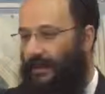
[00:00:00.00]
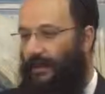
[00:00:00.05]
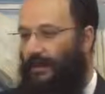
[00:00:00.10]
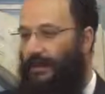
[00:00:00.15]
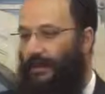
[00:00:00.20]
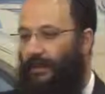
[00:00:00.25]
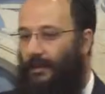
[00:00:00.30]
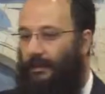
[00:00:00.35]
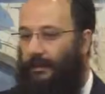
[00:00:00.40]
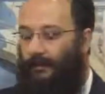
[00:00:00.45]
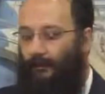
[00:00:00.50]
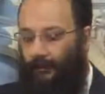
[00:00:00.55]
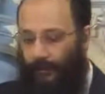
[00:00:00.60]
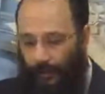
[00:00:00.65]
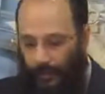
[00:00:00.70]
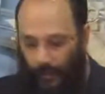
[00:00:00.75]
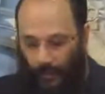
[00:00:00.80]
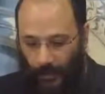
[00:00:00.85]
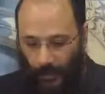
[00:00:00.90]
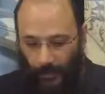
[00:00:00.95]

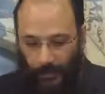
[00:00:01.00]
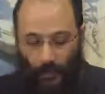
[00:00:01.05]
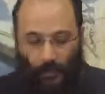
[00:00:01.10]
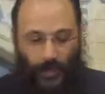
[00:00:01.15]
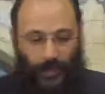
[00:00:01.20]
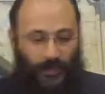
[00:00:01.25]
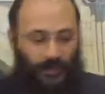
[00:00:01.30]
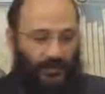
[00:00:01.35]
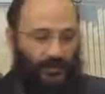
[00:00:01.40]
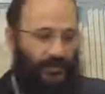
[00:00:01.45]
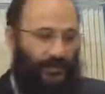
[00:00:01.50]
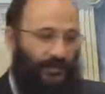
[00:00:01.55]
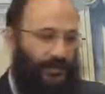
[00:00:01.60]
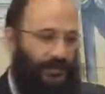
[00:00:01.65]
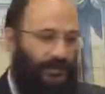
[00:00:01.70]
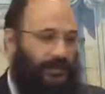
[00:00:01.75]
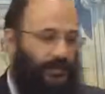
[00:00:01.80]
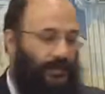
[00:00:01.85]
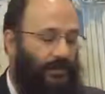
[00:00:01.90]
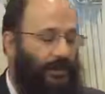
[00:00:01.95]
the way we're
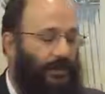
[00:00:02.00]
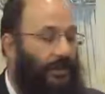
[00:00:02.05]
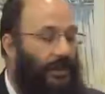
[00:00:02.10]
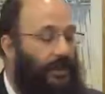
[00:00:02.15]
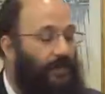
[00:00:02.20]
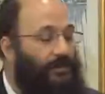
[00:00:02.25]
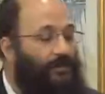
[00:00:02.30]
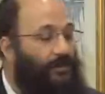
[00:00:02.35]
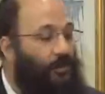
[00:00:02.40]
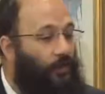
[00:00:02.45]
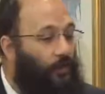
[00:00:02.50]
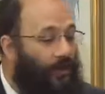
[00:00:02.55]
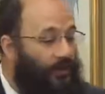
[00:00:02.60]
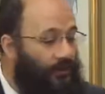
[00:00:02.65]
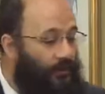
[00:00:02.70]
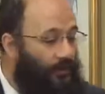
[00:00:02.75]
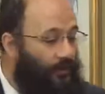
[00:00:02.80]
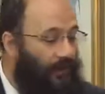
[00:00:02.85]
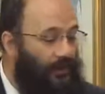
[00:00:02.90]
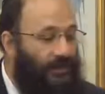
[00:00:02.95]
supposed to be. So
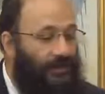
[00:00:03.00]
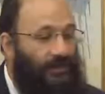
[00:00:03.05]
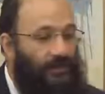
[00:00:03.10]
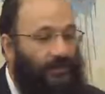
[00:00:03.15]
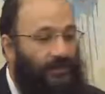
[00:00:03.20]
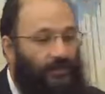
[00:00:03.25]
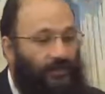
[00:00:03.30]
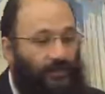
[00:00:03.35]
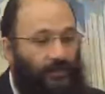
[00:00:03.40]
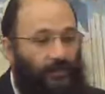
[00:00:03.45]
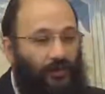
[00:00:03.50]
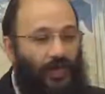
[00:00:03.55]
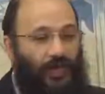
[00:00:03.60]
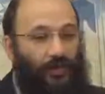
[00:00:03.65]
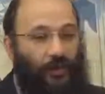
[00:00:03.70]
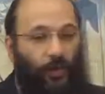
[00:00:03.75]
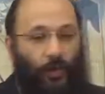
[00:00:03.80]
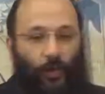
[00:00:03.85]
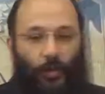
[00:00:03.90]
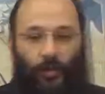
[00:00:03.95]
what do we need to do
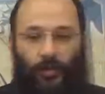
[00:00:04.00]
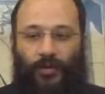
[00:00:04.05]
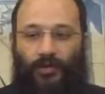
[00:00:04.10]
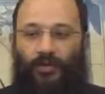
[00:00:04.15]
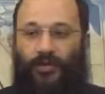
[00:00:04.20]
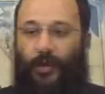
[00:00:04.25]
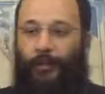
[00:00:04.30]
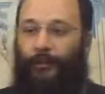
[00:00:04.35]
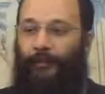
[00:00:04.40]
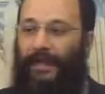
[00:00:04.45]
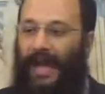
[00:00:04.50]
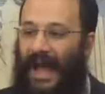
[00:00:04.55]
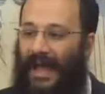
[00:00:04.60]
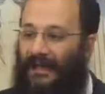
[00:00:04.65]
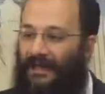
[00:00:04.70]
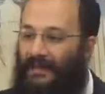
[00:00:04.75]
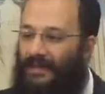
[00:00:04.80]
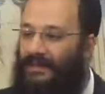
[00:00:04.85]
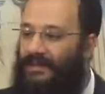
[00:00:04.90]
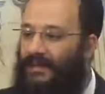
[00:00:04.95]
in order to
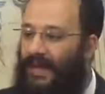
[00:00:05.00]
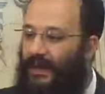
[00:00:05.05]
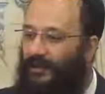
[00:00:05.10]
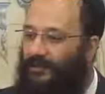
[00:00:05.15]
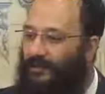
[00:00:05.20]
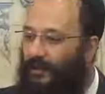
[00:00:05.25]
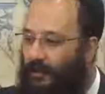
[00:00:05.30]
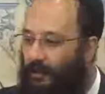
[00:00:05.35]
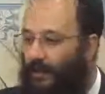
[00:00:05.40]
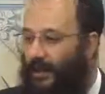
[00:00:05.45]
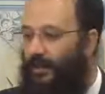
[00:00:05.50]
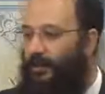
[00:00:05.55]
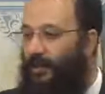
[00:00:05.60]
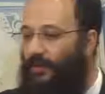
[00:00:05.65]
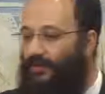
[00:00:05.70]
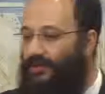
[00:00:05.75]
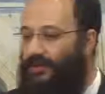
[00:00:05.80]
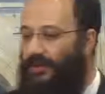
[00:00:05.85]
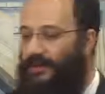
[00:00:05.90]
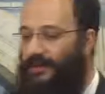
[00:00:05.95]
balance out our
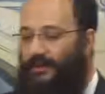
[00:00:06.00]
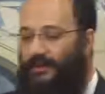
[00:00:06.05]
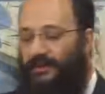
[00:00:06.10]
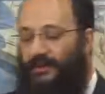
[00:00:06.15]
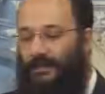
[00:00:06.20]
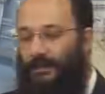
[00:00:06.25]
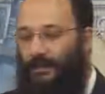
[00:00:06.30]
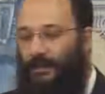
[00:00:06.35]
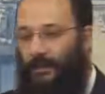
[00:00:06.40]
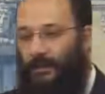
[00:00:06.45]
emotions?